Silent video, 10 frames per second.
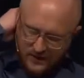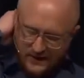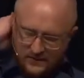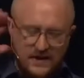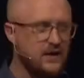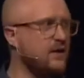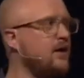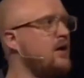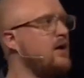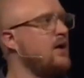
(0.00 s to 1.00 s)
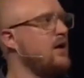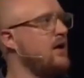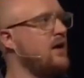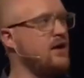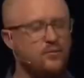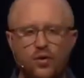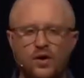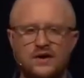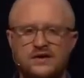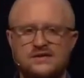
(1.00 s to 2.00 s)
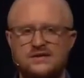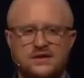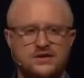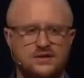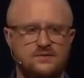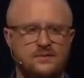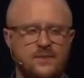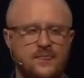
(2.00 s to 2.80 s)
we need to make an uh, important distinction.